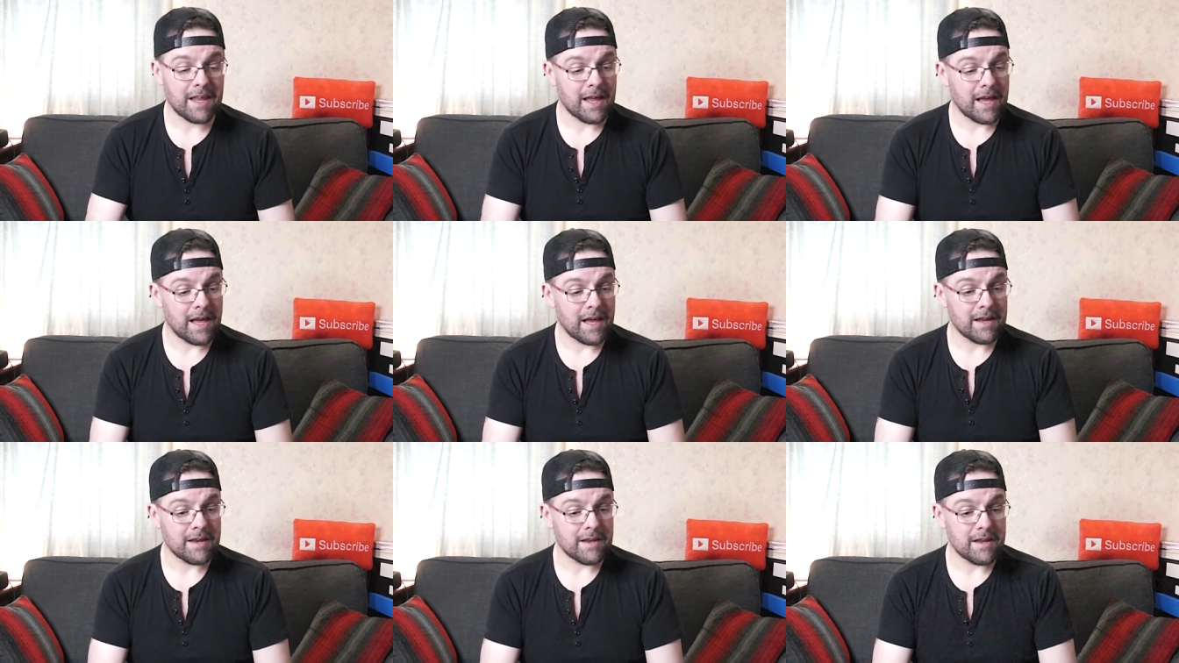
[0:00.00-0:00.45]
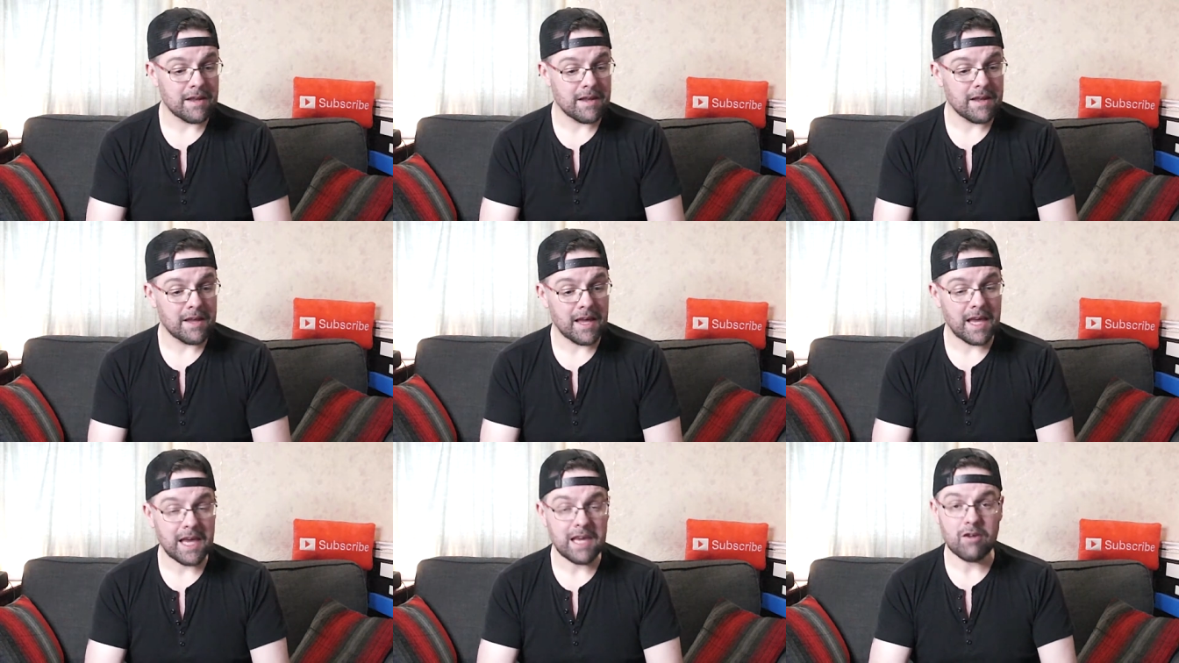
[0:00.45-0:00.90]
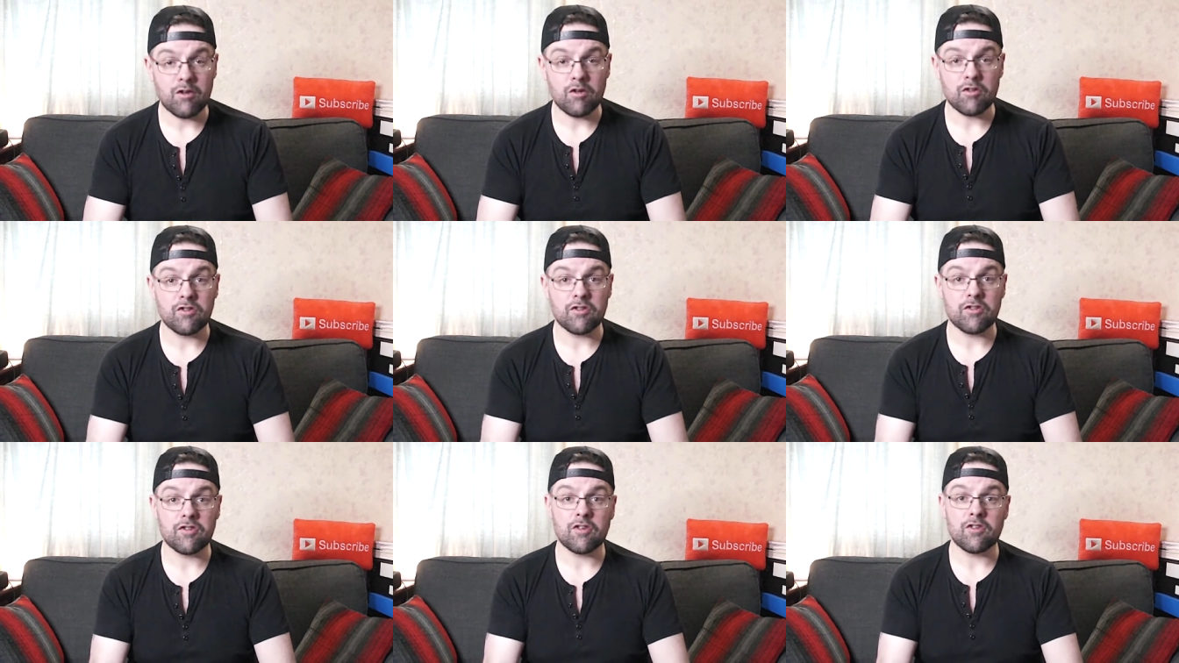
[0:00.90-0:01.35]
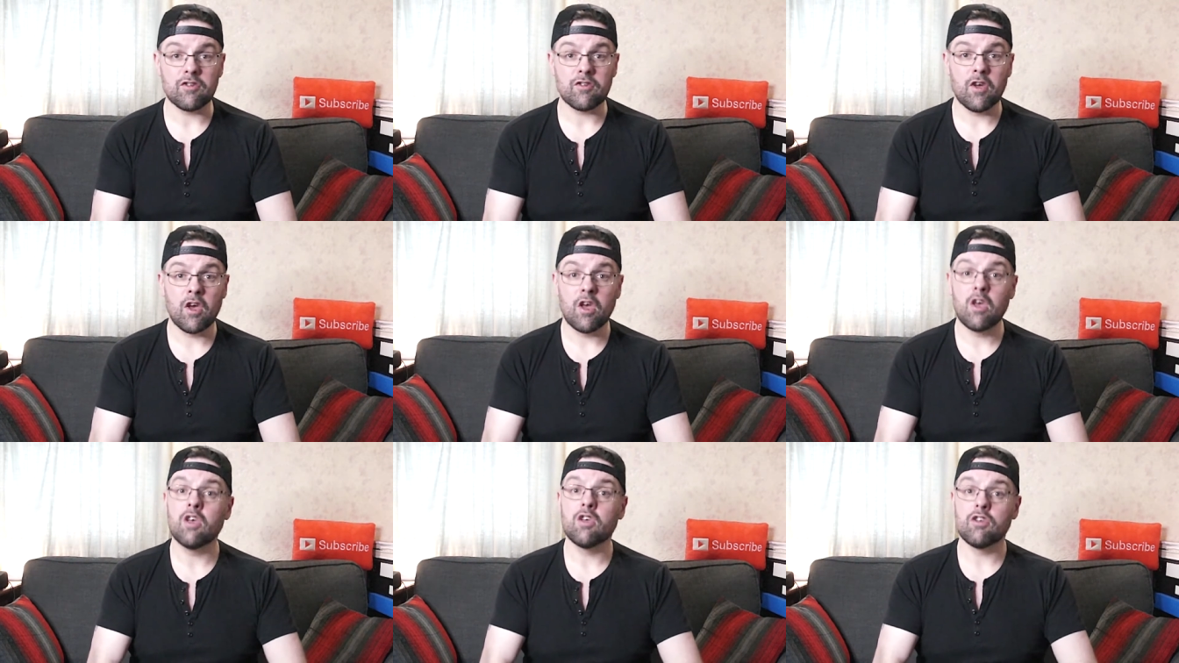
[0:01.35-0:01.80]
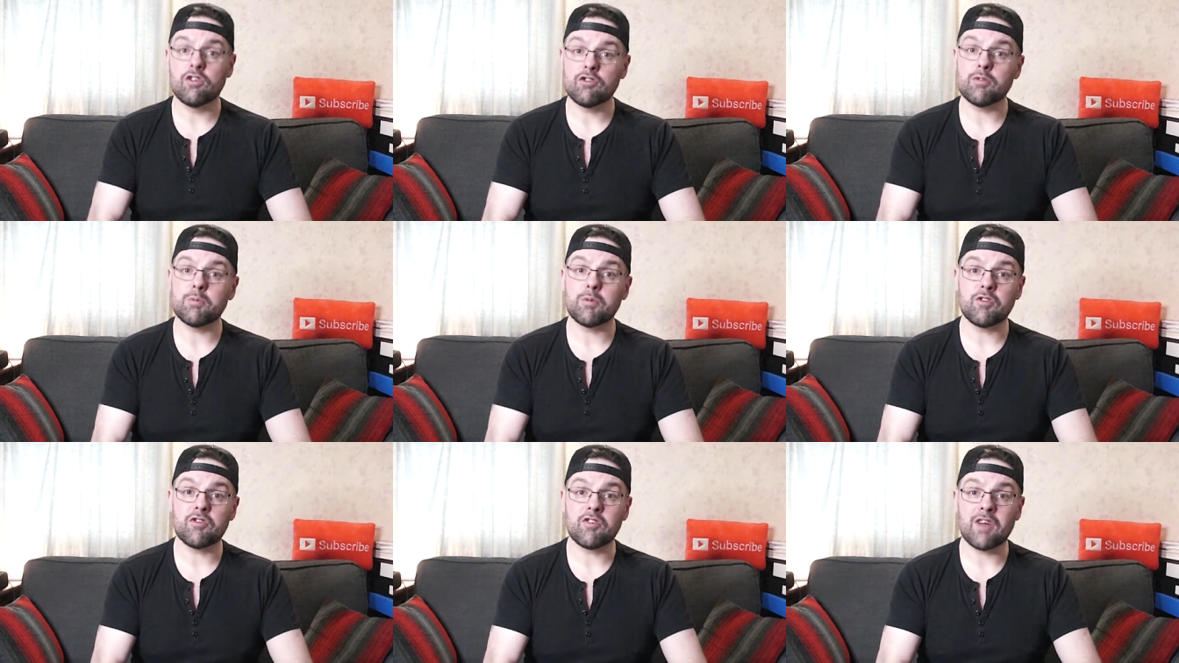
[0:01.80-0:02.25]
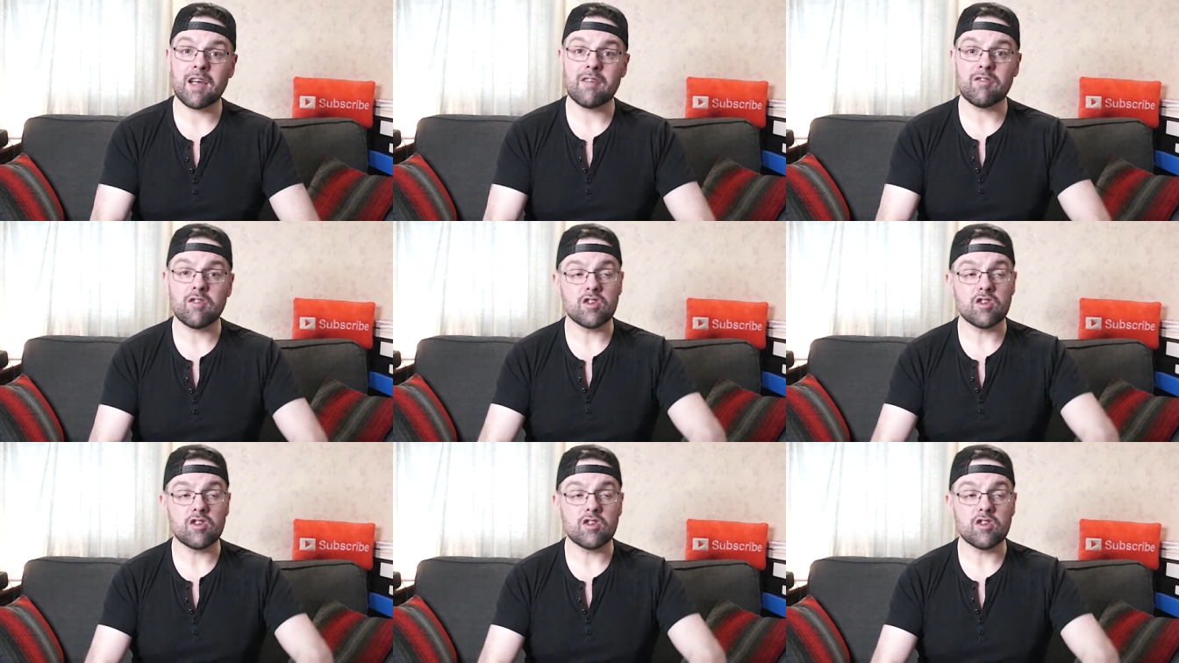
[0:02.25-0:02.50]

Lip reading: And he uses his super strength